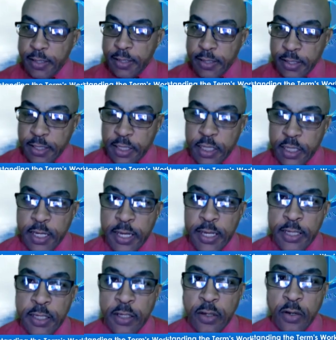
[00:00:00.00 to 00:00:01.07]
The teacher
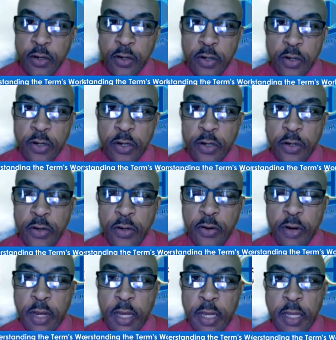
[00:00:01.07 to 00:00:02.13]
gets your
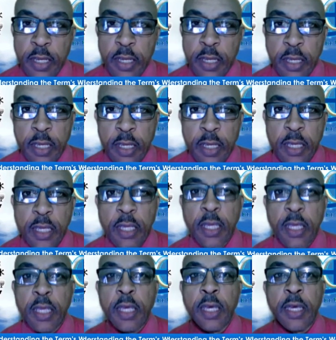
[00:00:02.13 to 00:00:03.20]
grade,
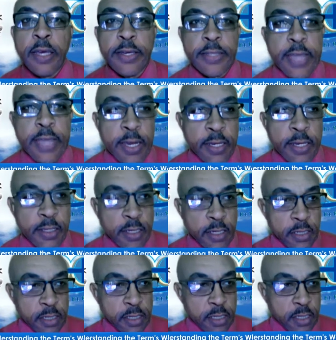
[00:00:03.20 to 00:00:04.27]
assigns
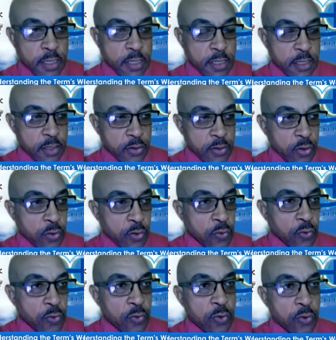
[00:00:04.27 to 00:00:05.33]
it to
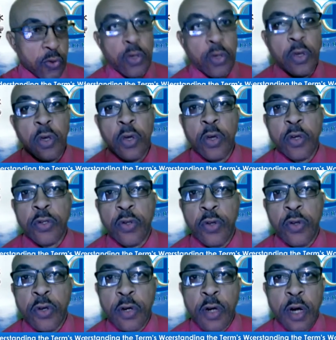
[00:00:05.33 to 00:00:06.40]
you, to
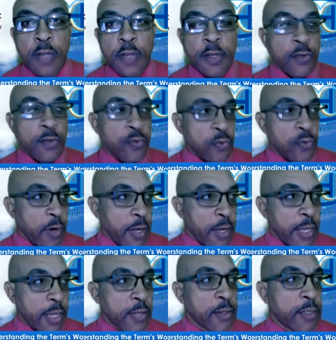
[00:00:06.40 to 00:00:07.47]
your other 2 grade.
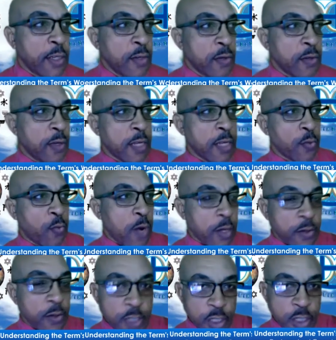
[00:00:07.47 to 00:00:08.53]
Let us say you got
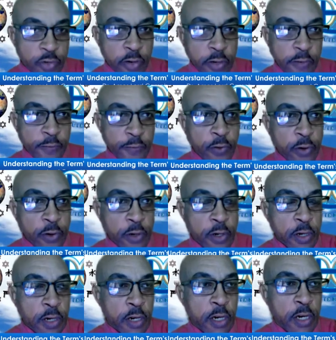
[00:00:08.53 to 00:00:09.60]
100
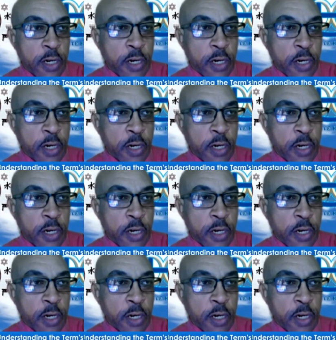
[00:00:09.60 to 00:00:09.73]
for